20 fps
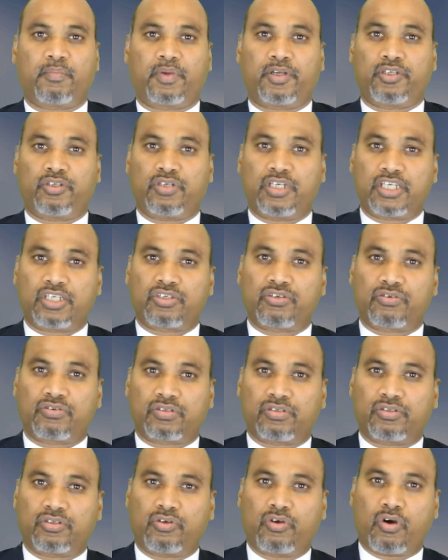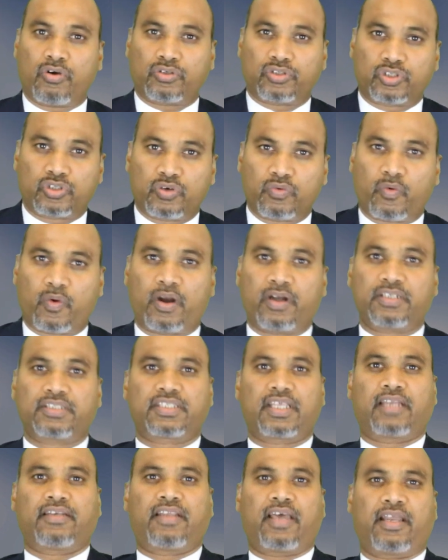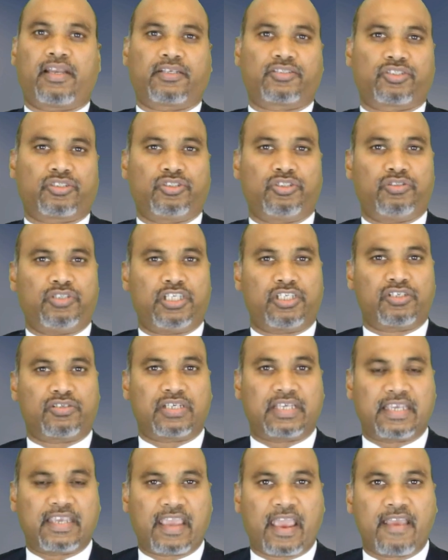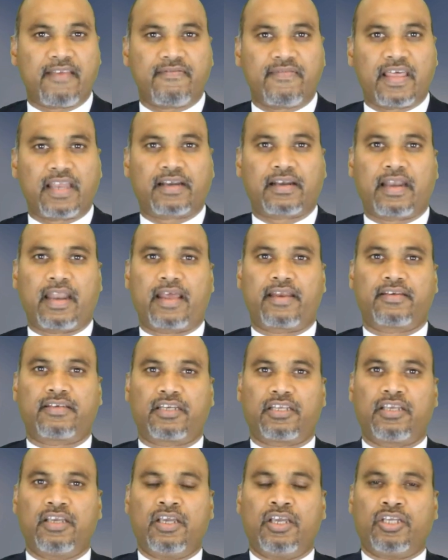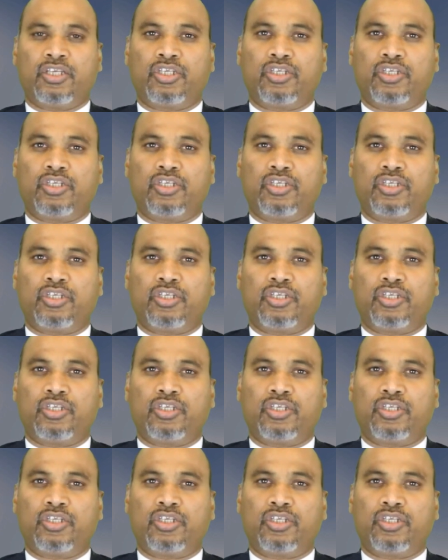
but you need to go towards that direction. You need to gain that clarity.